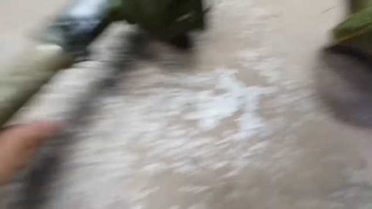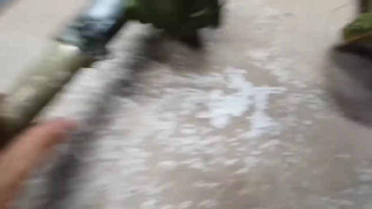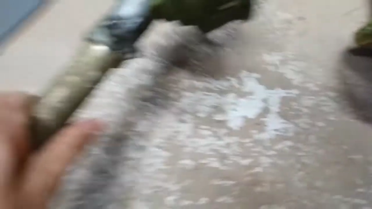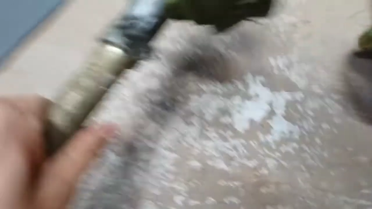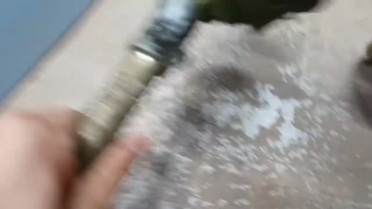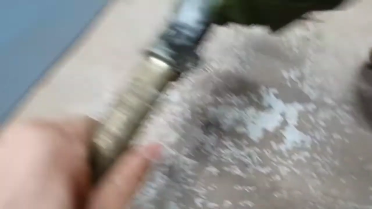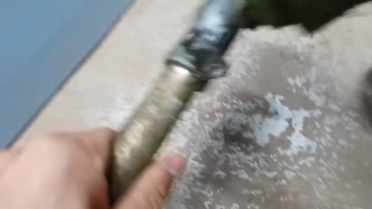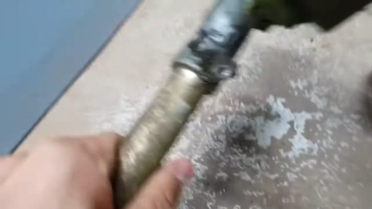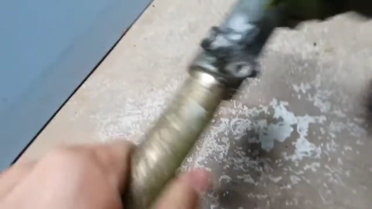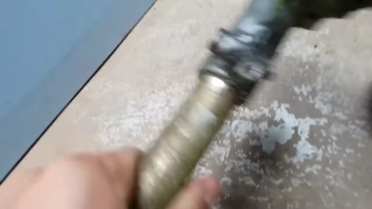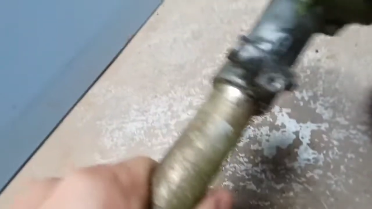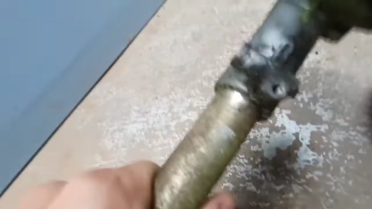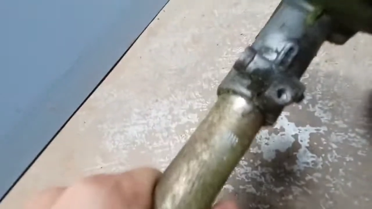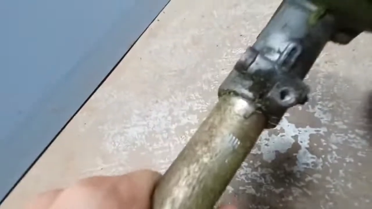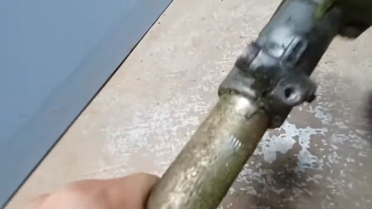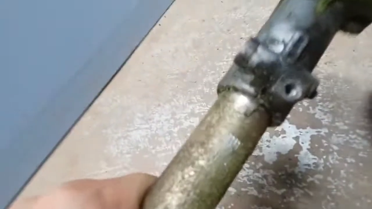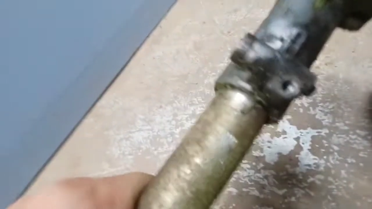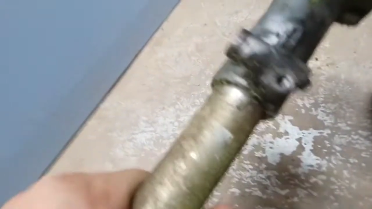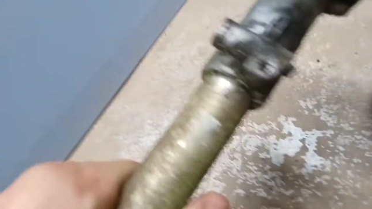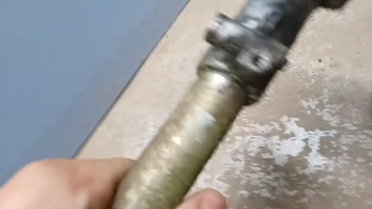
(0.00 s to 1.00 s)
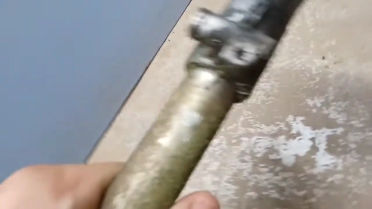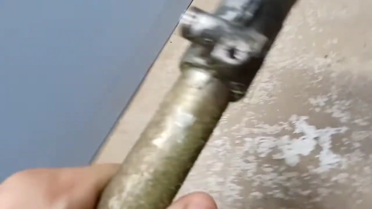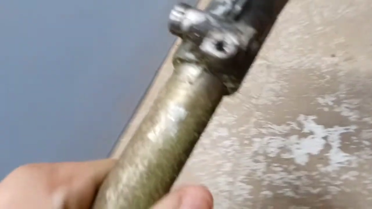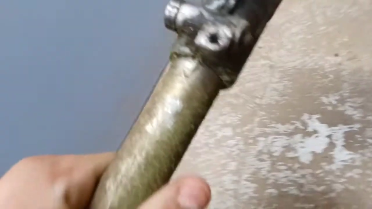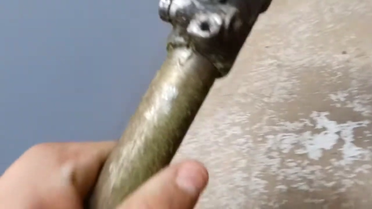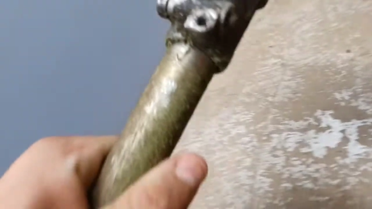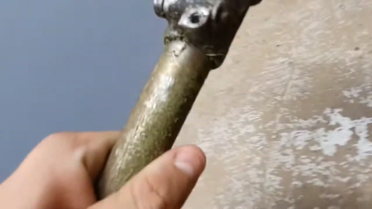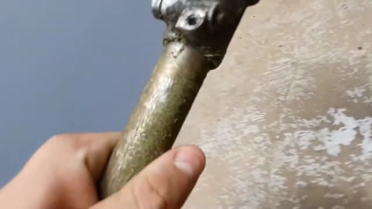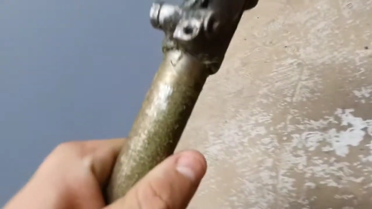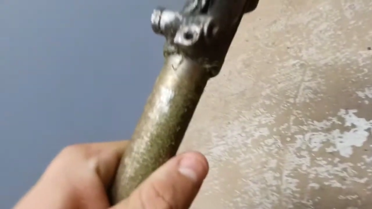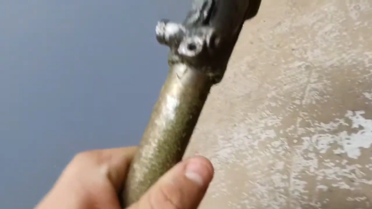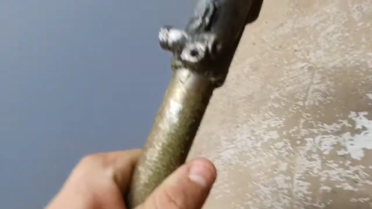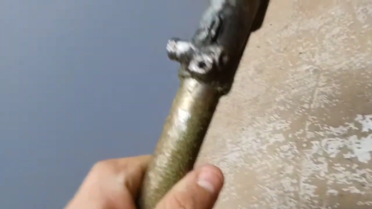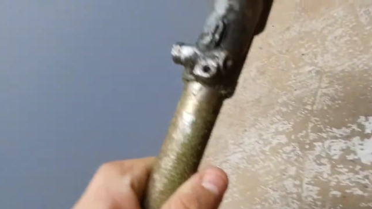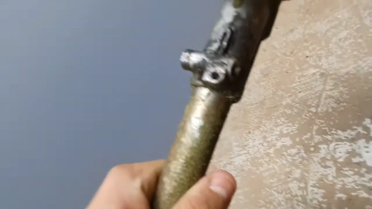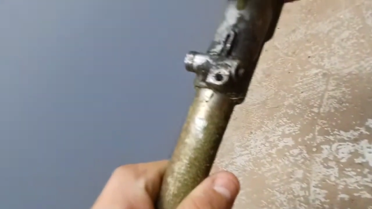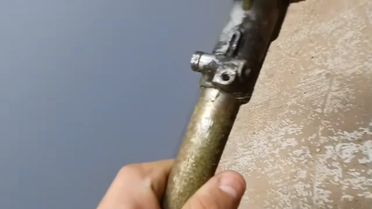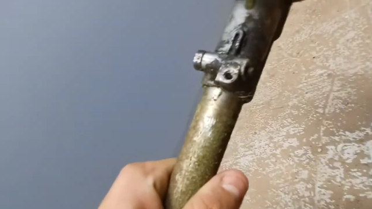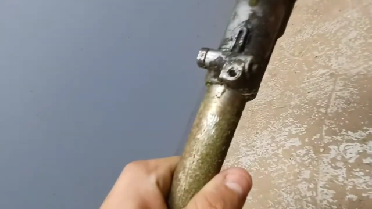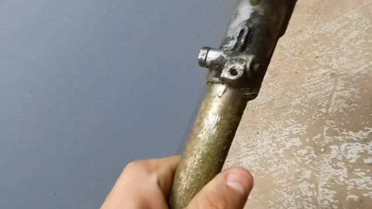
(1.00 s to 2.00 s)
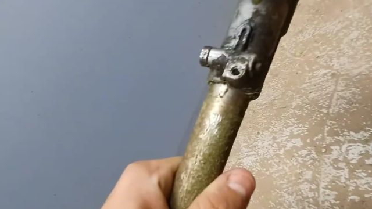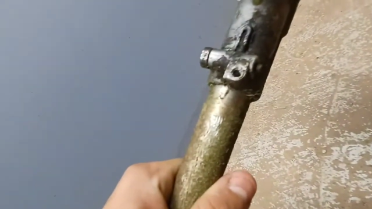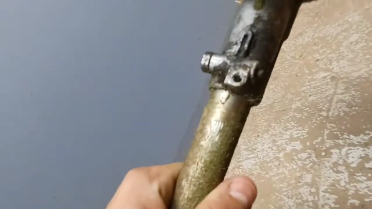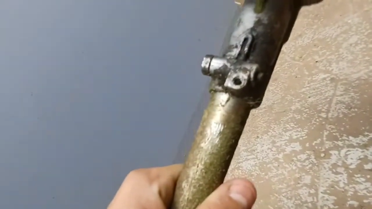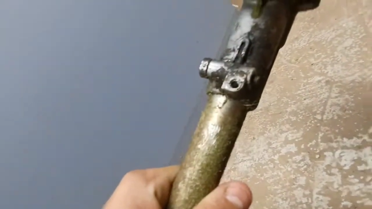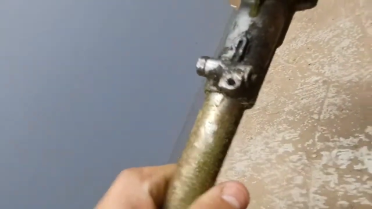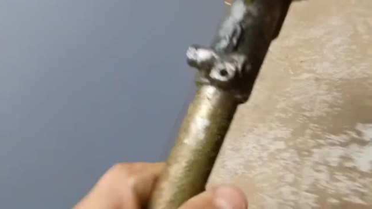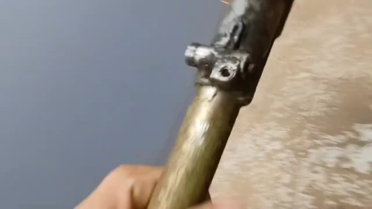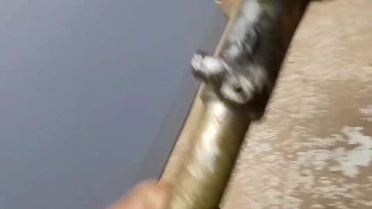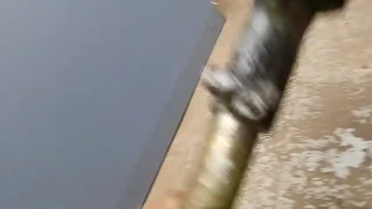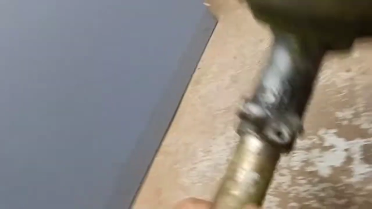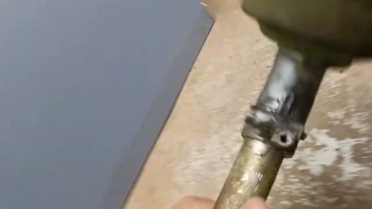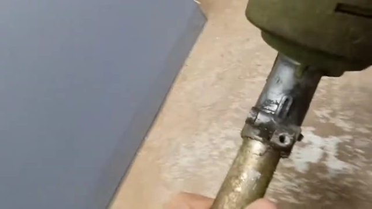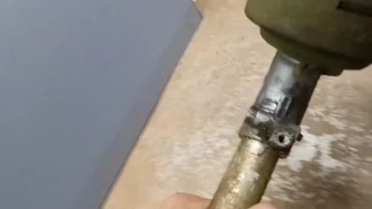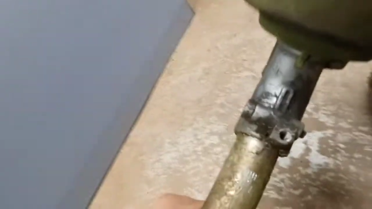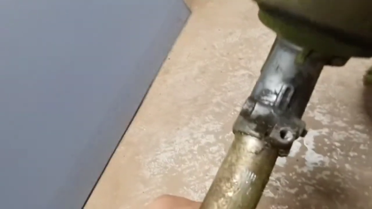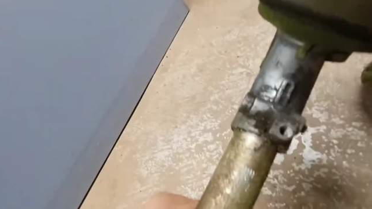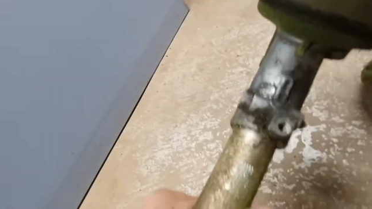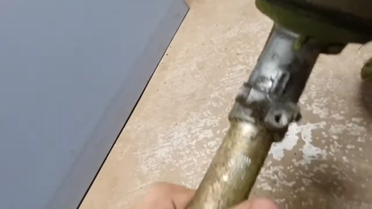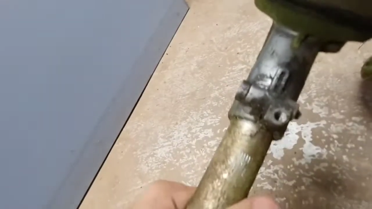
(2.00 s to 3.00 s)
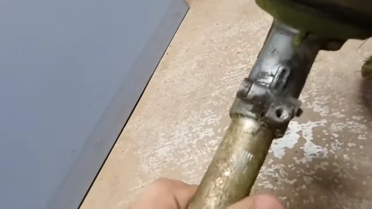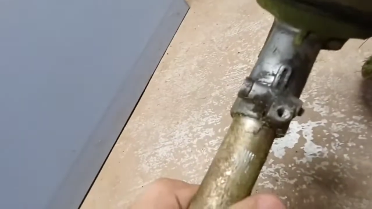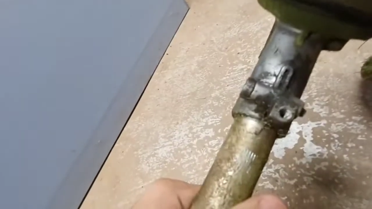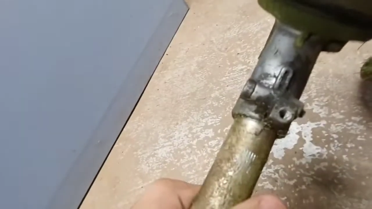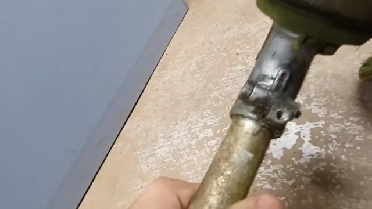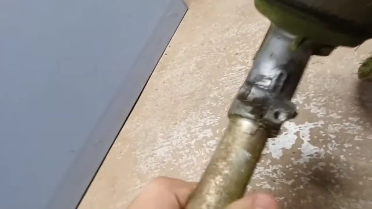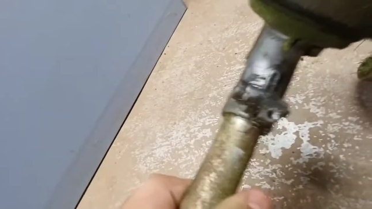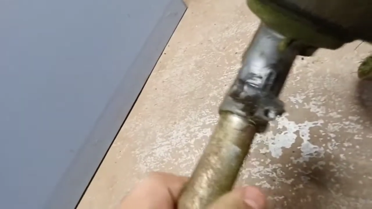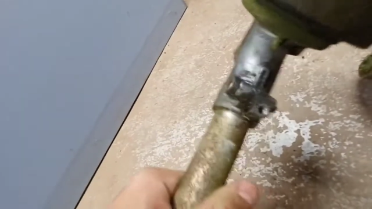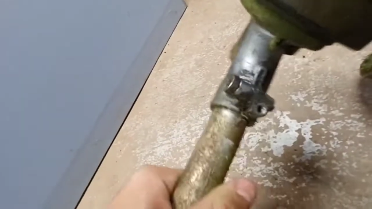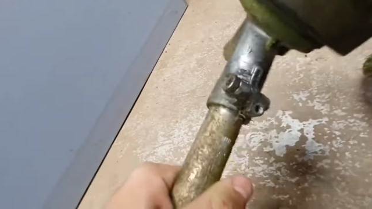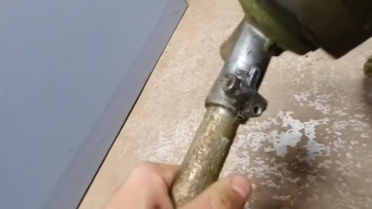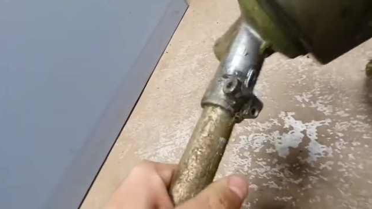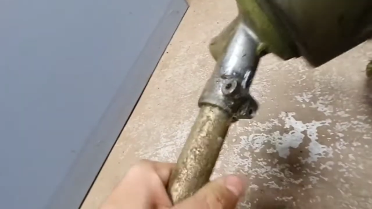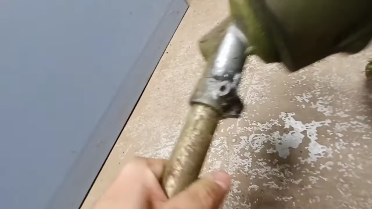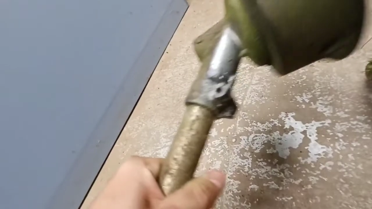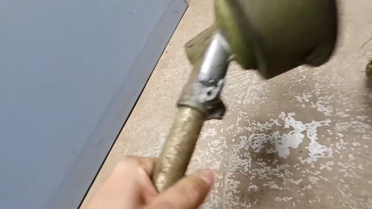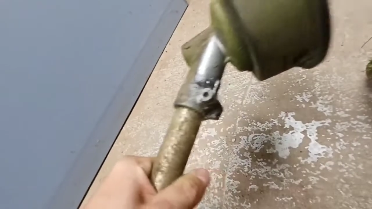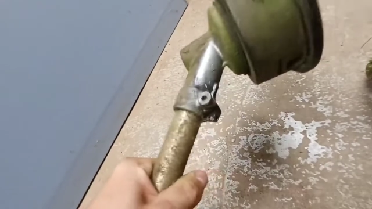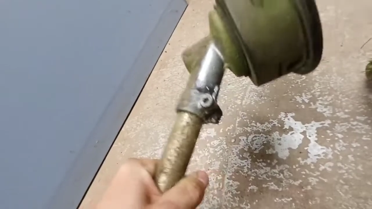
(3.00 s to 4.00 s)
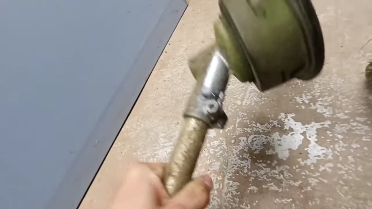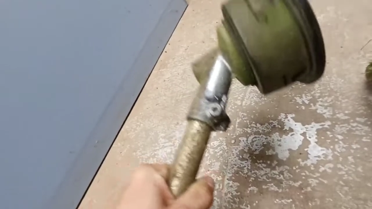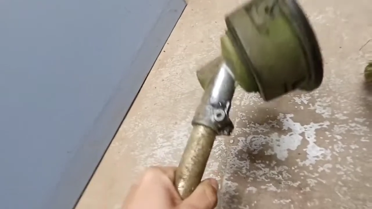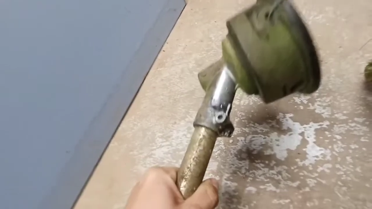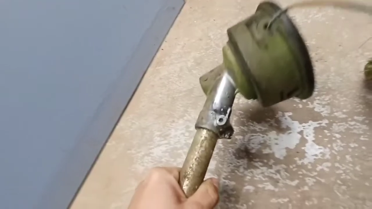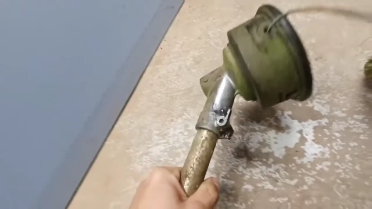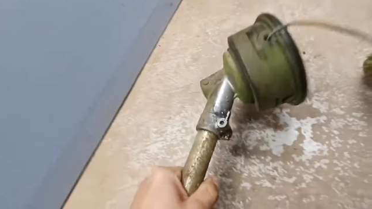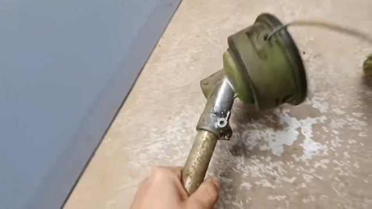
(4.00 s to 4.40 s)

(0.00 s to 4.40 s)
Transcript: No face is visible, so there are no lips to read.